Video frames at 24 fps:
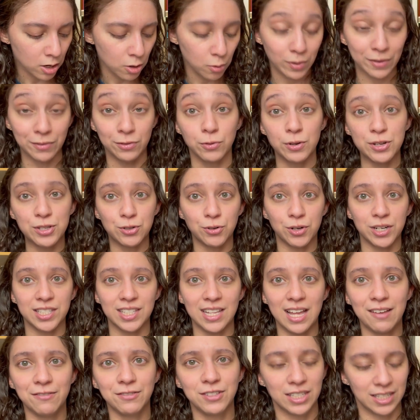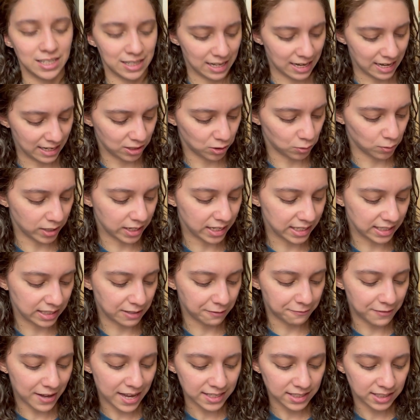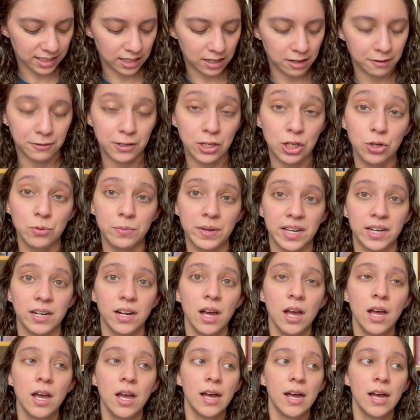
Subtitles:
We have three stories left. The next one is The Fast Enough Human.